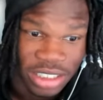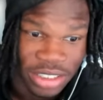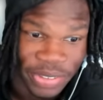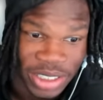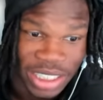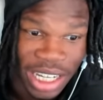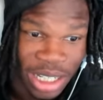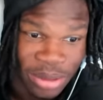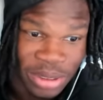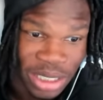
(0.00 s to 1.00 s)
And my
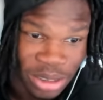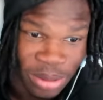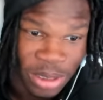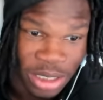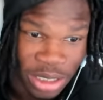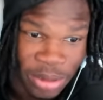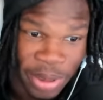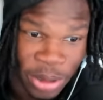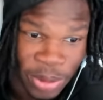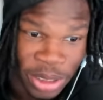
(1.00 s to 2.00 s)
dad got some clean
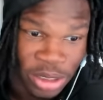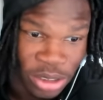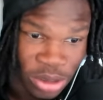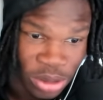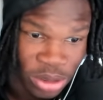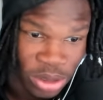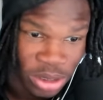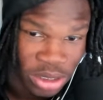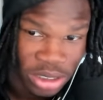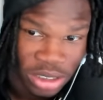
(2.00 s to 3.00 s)
route running too.
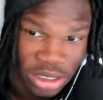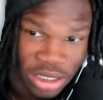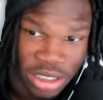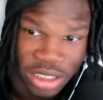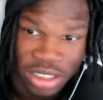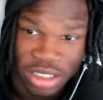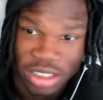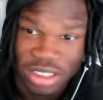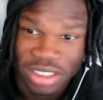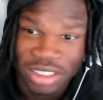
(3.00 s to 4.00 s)

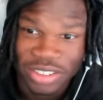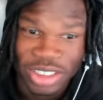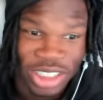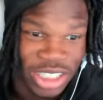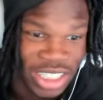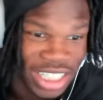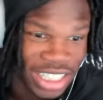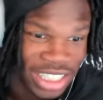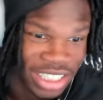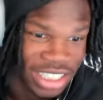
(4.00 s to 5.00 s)
What y'all
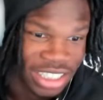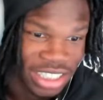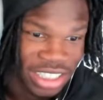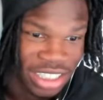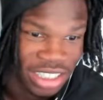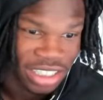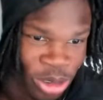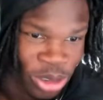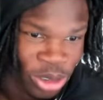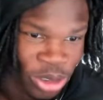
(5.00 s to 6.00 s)
thinking?
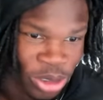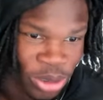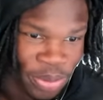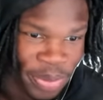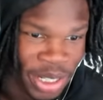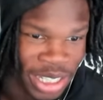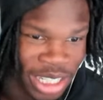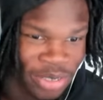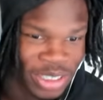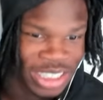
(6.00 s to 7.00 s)
Mike
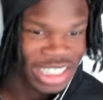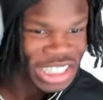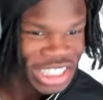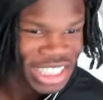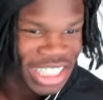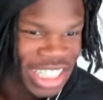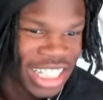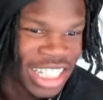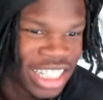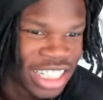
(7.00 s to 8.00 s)
Evans.
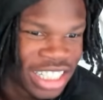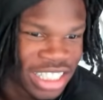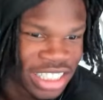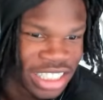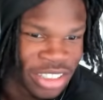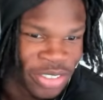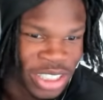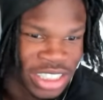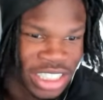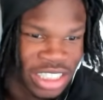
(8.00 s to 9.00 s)

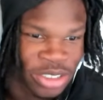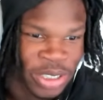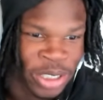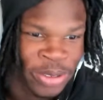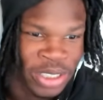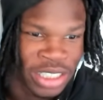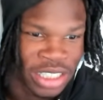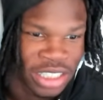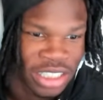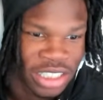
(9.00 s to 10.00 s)
Davante is route
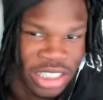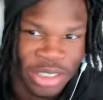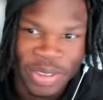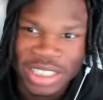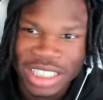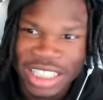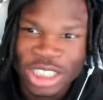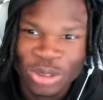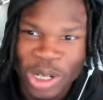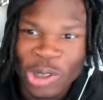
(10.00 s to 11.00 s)

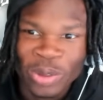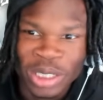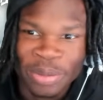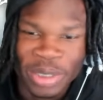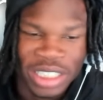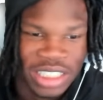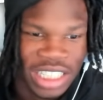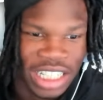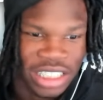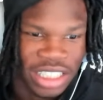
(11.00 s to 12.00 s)
running, but he
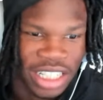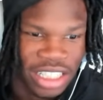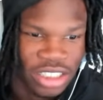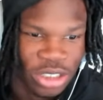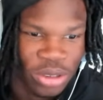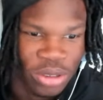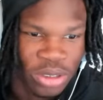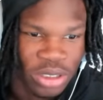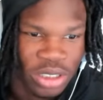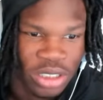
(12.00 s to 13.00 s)
got good hands too.
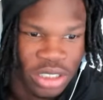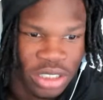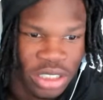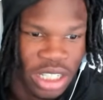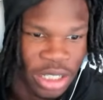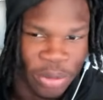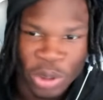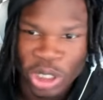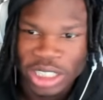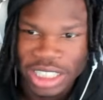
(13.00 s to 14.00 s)
Hey, we're
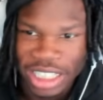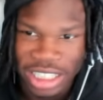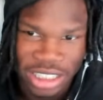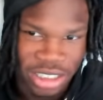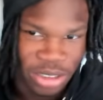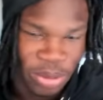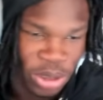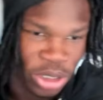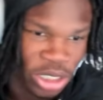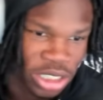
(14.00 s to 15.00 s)
going Diggs,
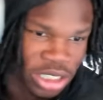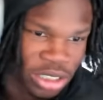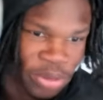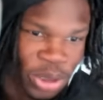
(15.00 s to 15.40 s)
man.